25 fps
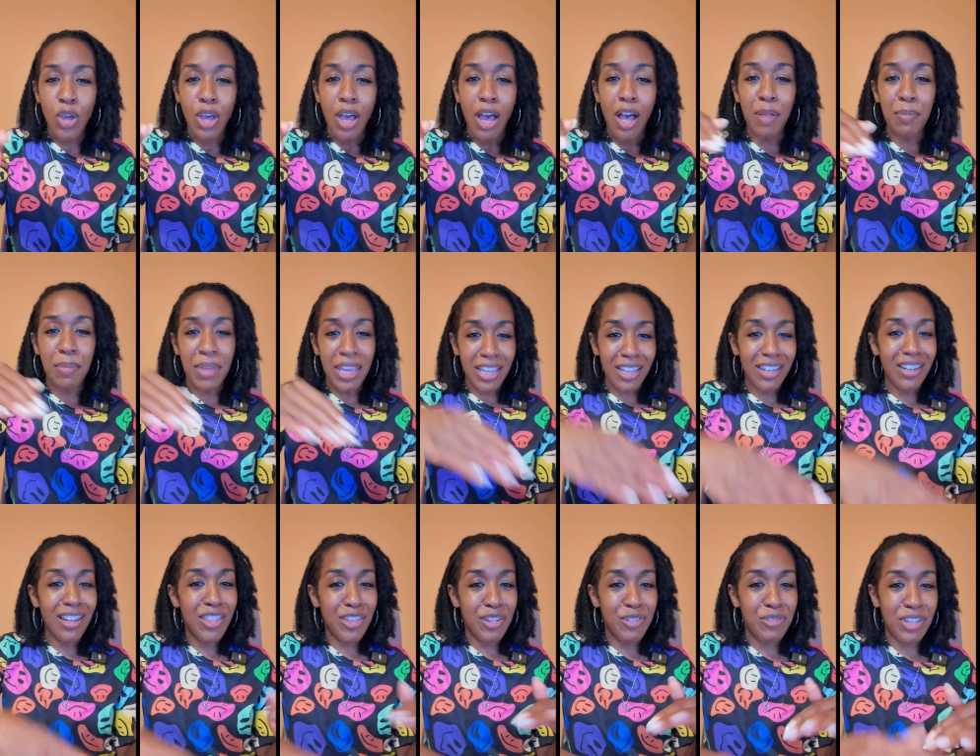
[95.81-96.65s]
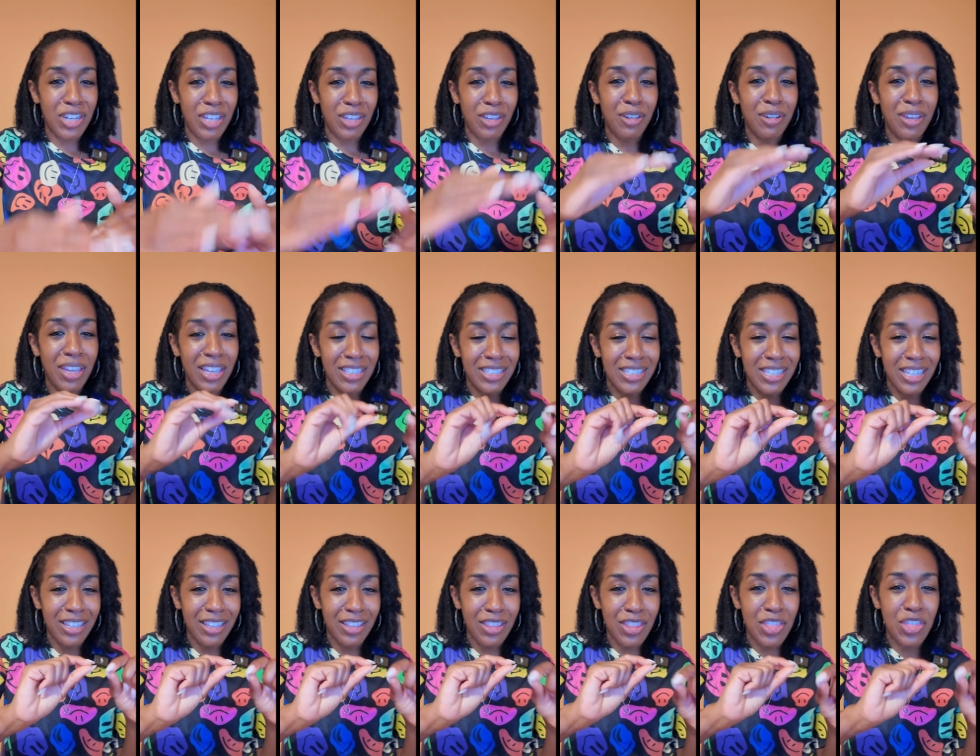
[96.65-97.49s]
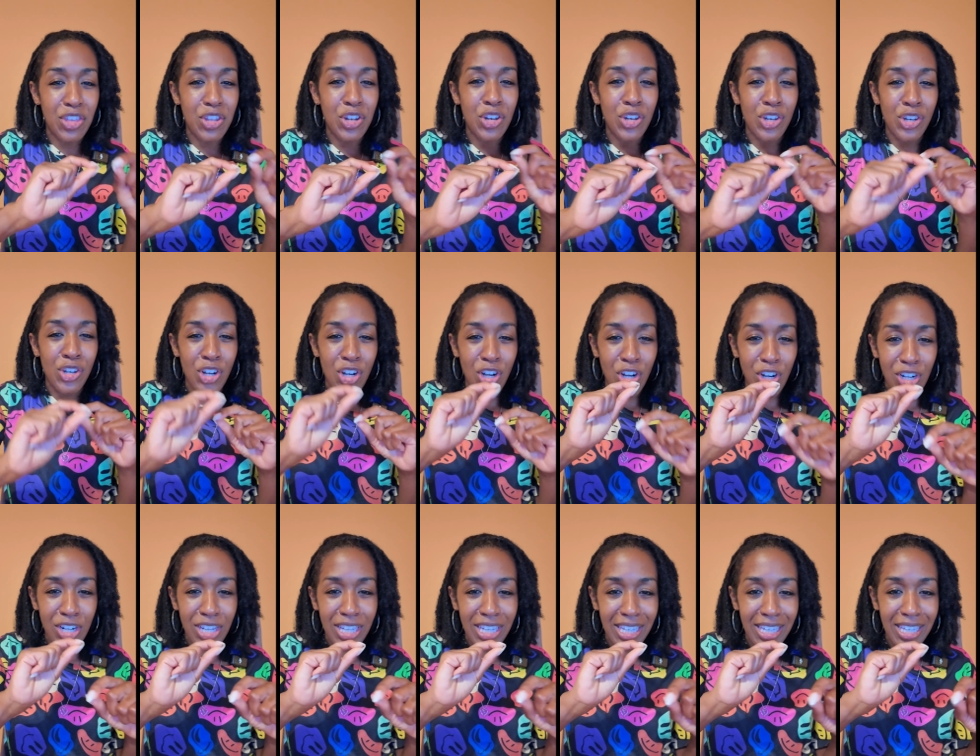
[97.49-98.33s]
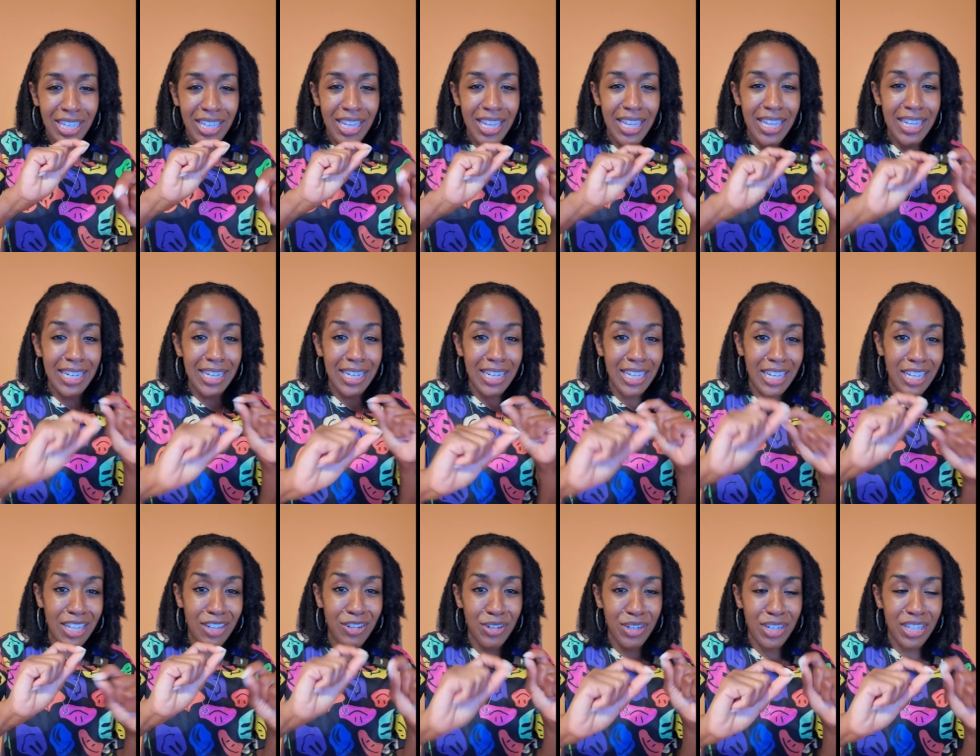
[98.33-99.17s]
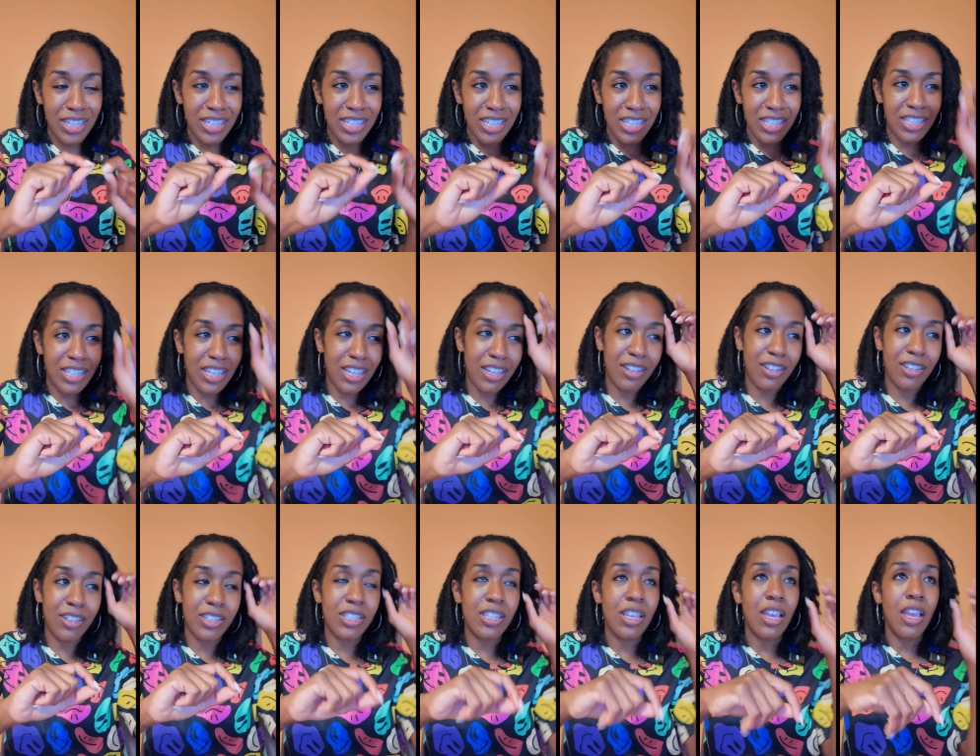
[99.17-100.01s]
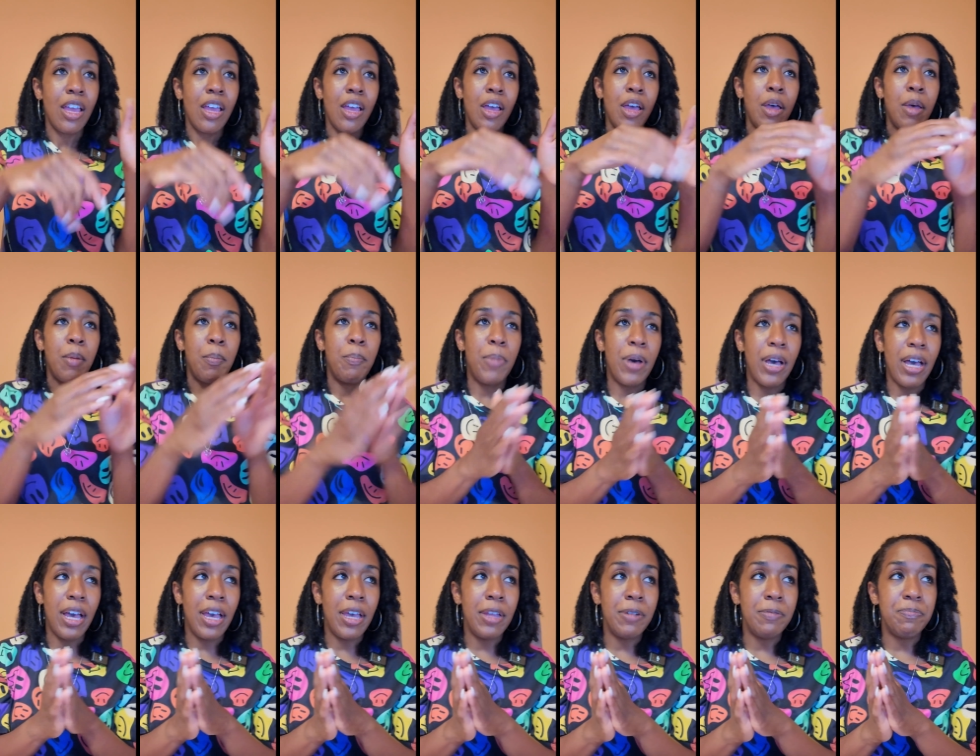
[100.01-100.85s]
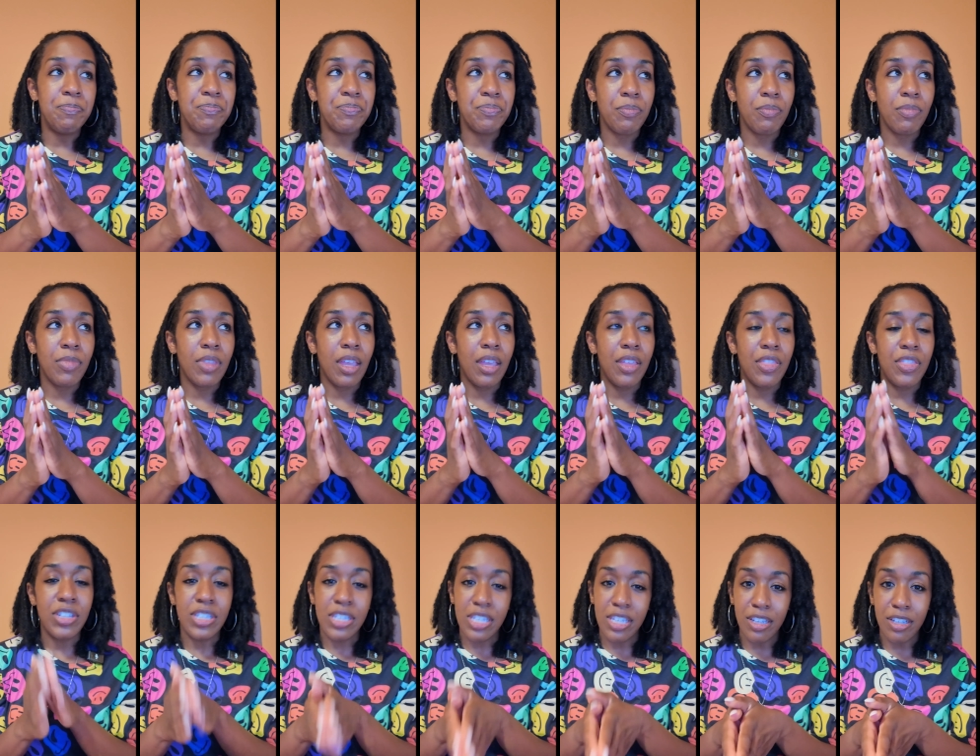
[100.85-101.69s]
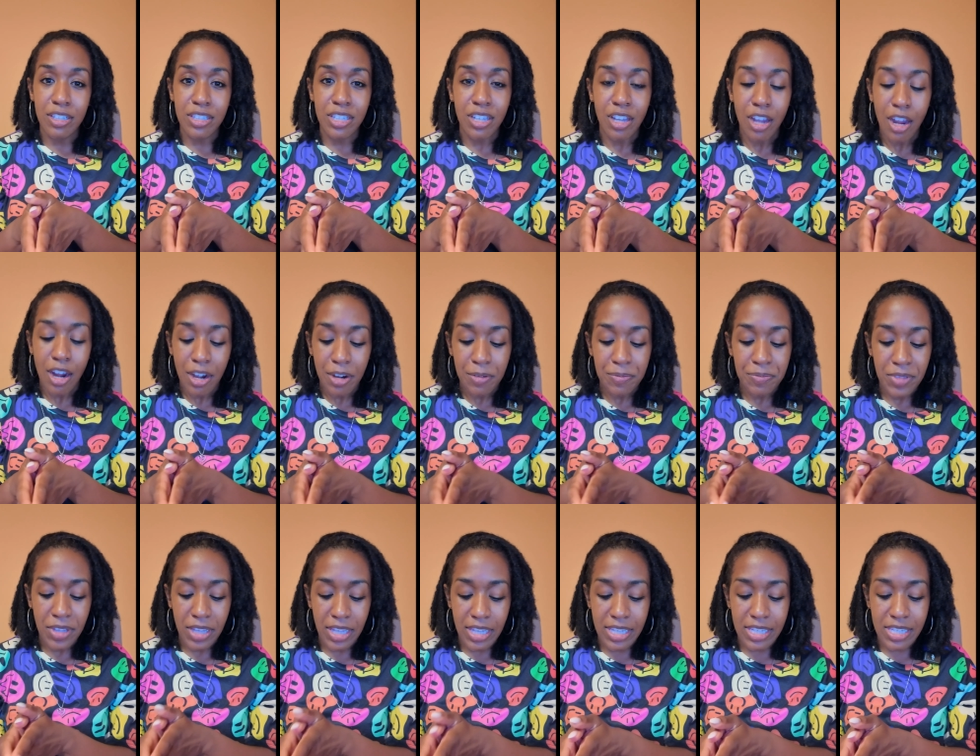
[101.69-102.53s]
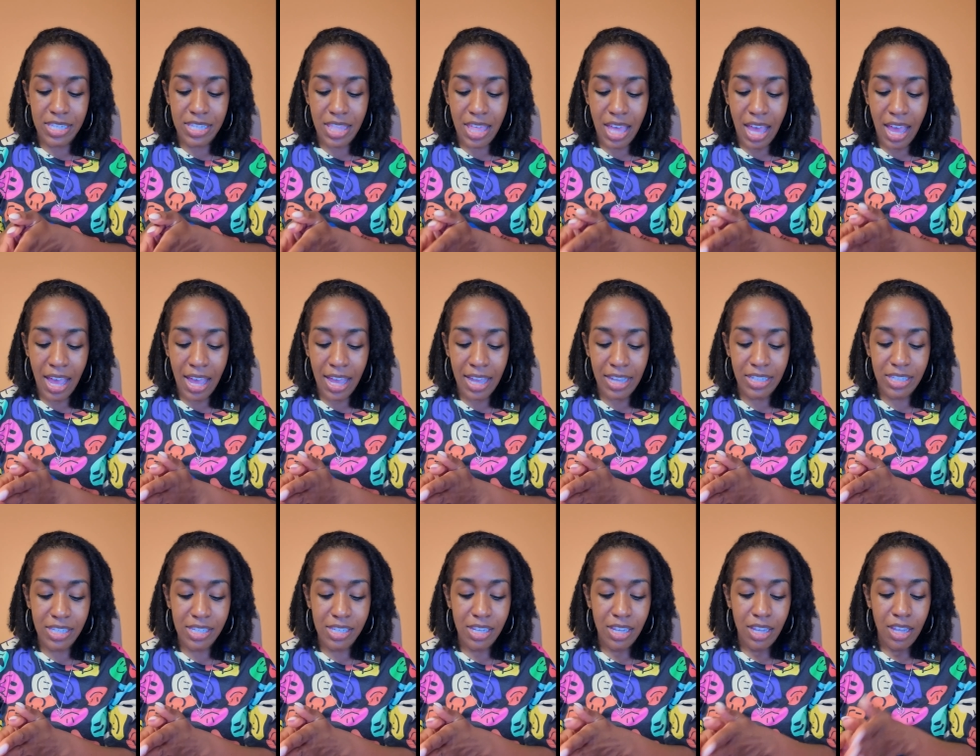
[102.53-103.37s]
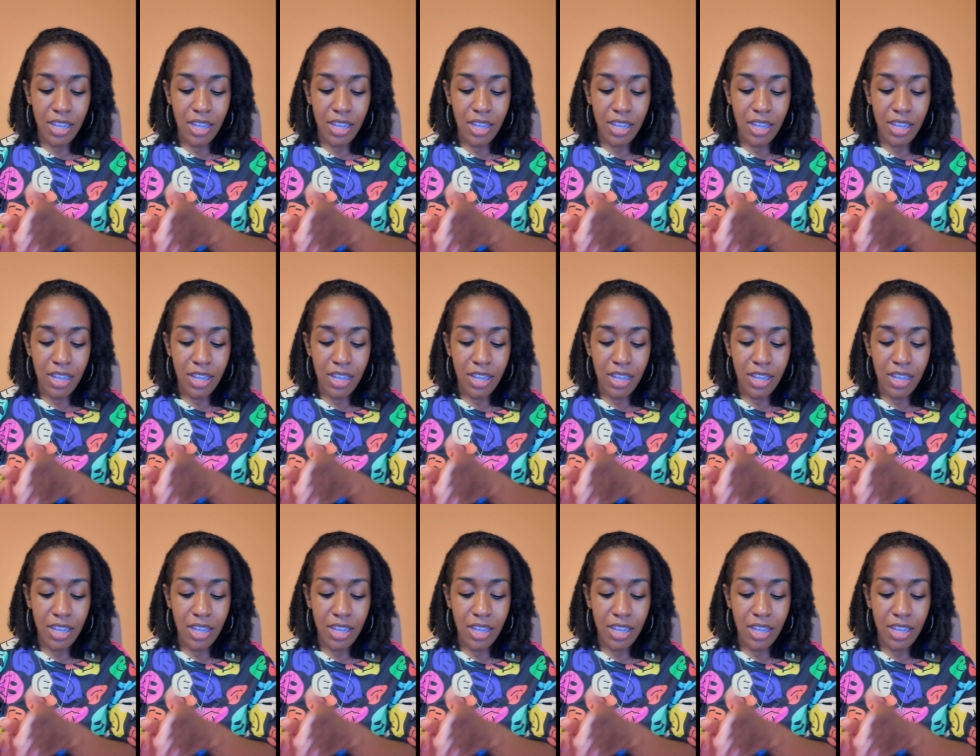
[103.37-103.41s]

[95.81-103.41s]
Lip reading: I'll make another video, get into the nerdy, nitty-gritty details, but the TLDR is that